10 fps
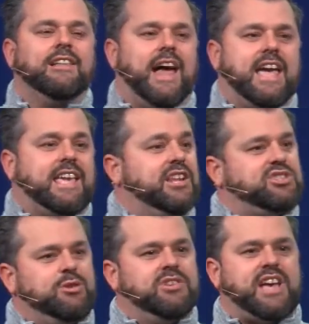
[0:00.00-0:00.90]
like. And
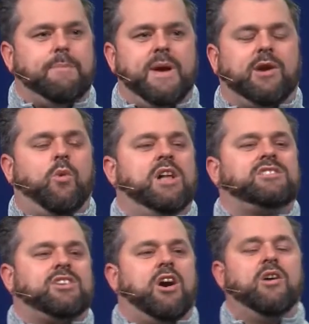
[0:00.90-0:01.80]
as soon as I pick one
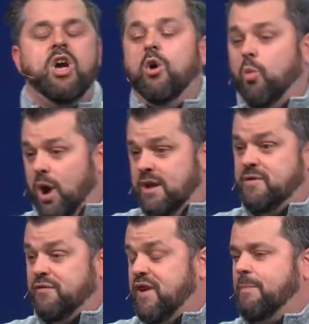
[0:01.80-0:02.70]
song, one of
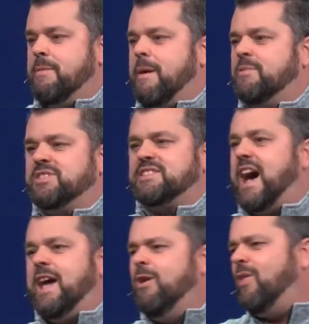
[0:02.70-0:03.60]
the family members says,
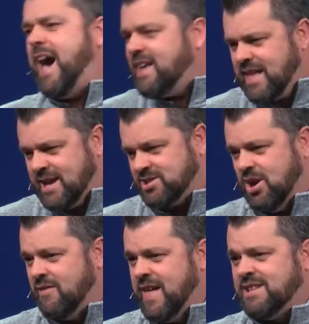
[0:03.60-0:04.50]
I don't like like that
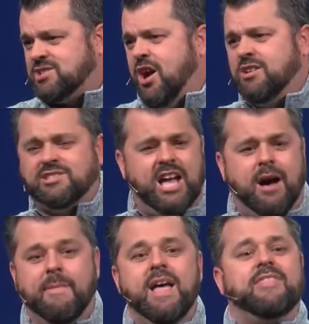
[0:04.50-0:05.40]
song. That song's
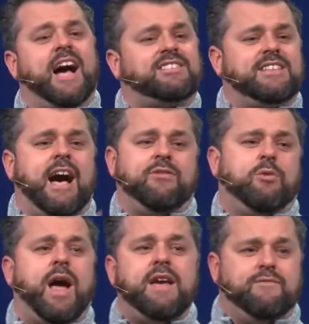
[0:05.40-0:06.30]
dumb. That's not the
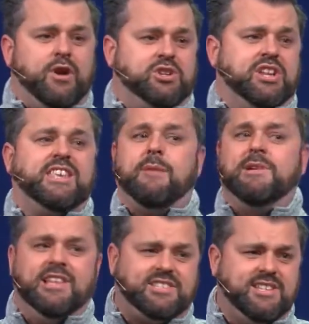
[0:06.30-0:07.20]
right version. Can we
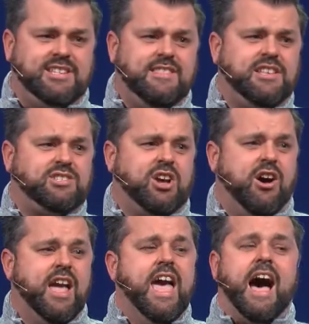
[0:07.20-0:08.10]
listen to this
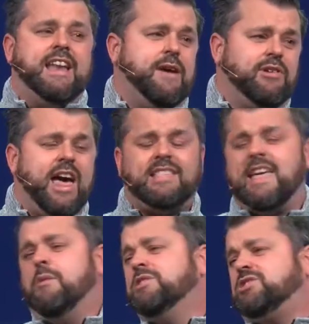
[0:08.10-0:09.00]
song? I never liked
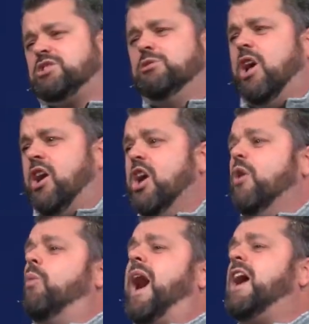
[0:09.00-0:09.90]
that one's too long.
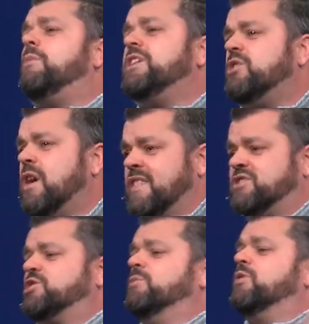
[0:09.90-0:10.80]
Why are we doing
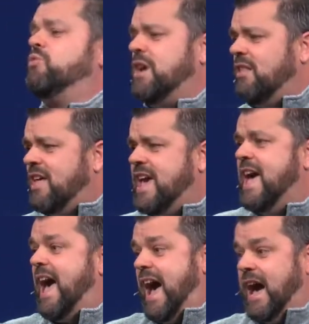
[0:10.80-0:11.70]
this? Do we really
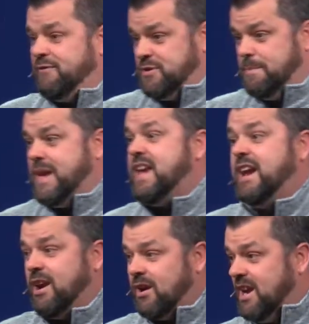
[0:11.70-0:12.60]
have to be
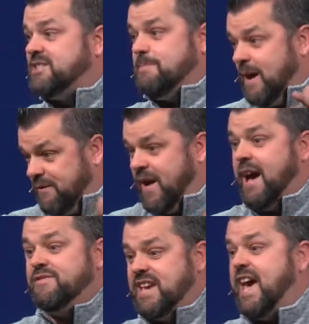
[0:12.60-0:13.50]
here? It's about
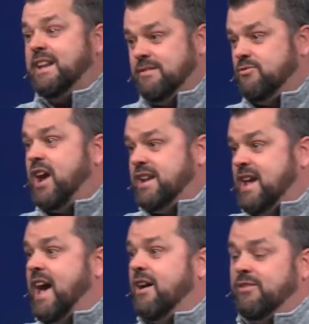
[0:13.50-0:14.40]
510 right
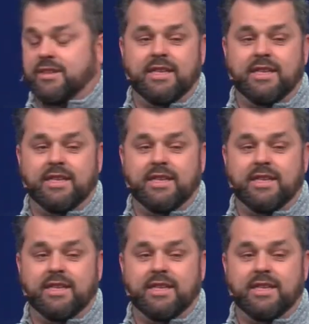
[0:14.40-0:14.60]
now.